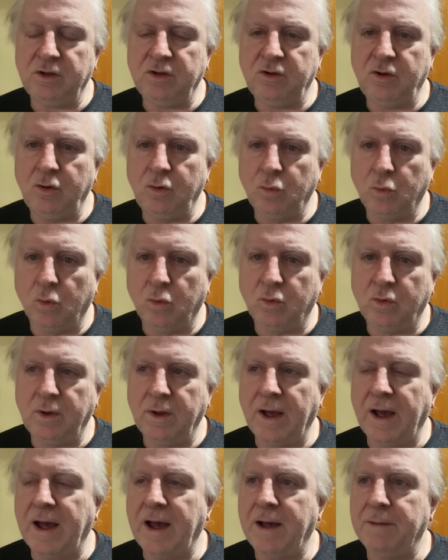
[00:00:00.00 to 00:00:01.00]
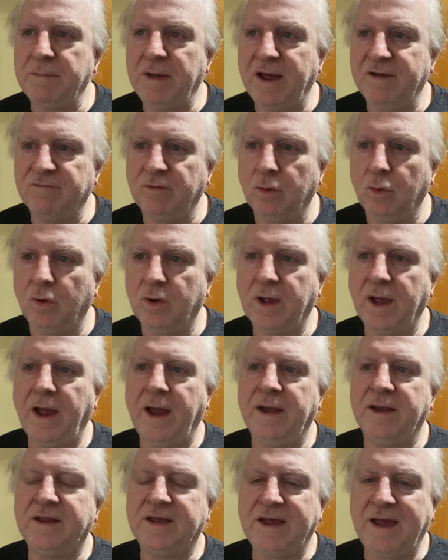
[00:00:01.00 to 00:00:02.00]
you will have a look
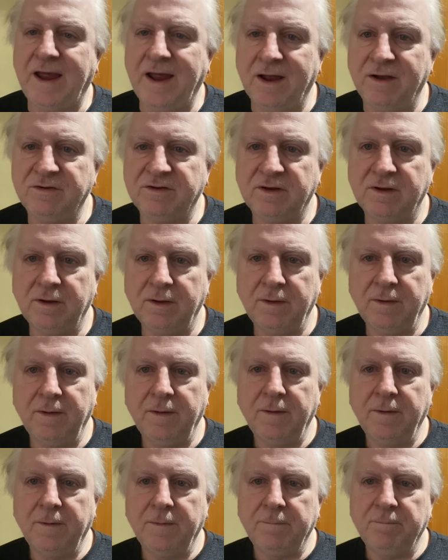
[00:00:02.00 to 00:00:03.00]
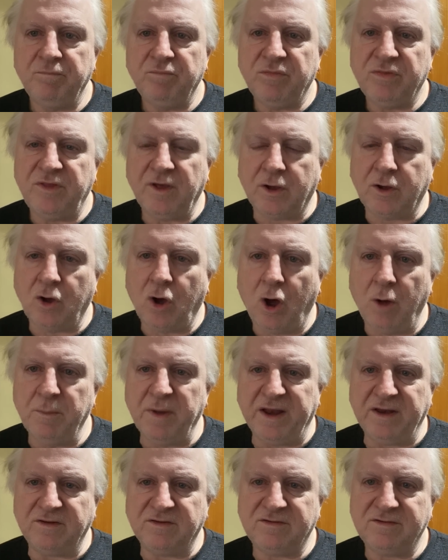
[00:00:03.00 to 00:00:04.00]
and count the
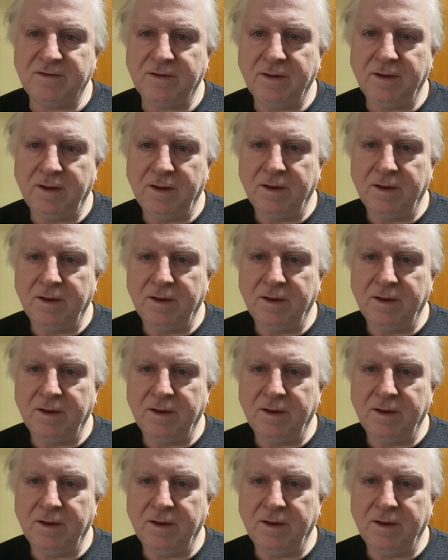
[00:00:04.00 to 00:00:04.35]
comments.